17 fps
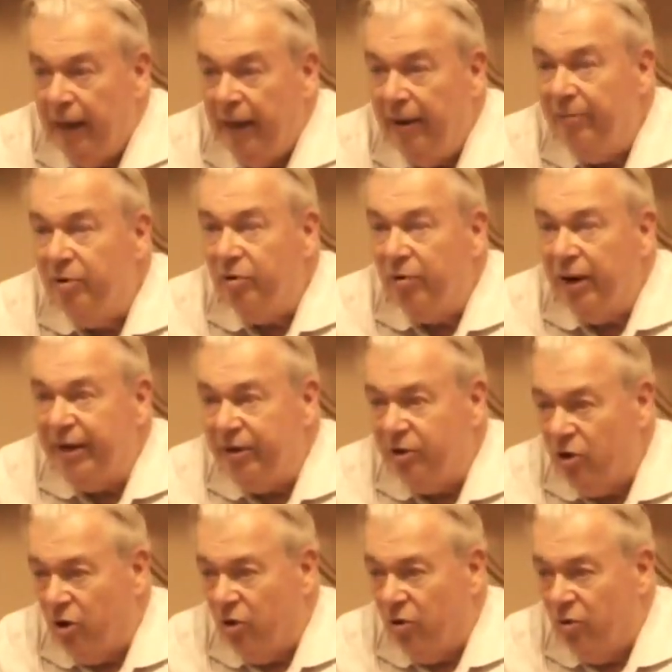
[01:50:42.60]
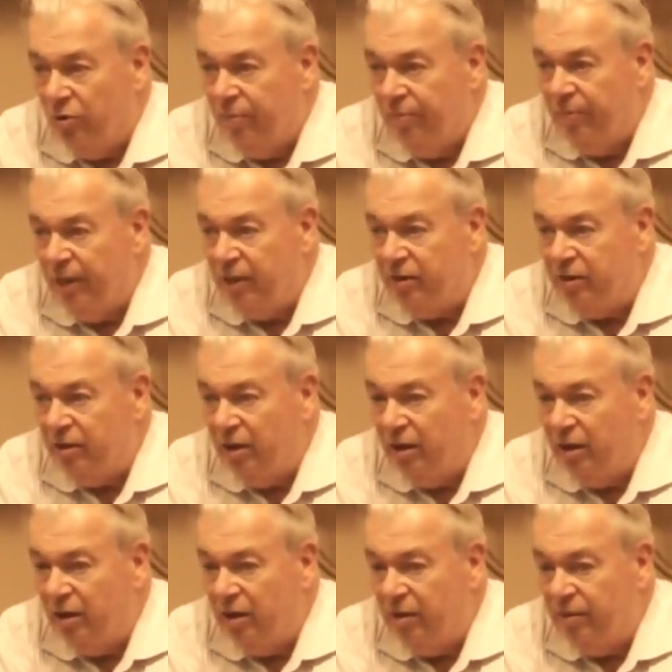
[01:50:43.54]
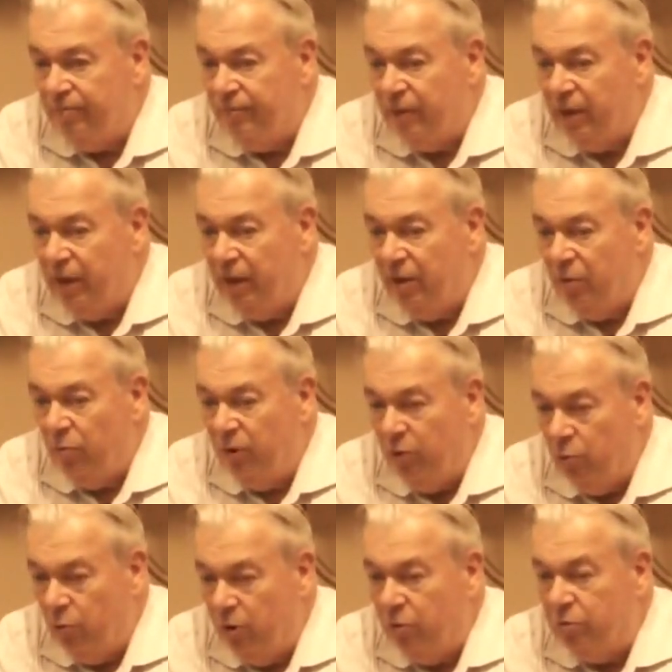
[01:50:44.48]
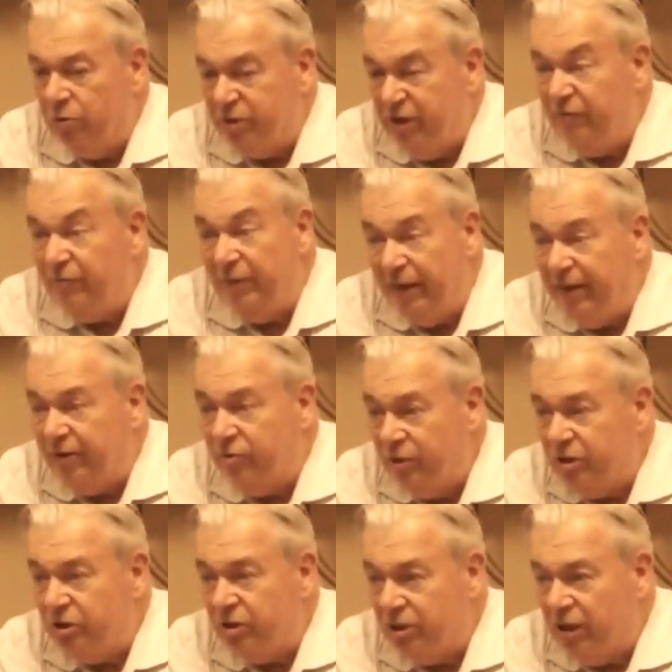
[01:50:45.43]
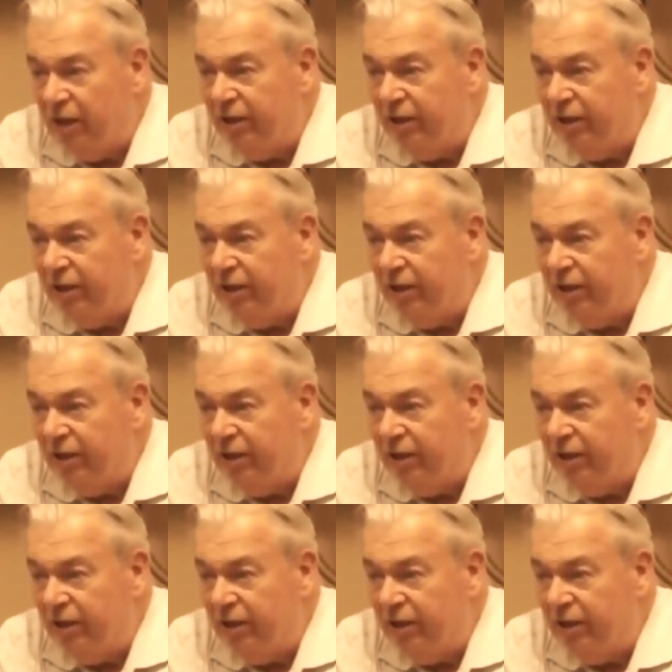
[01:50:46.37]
Immigrate, no, but we will receive many Christians.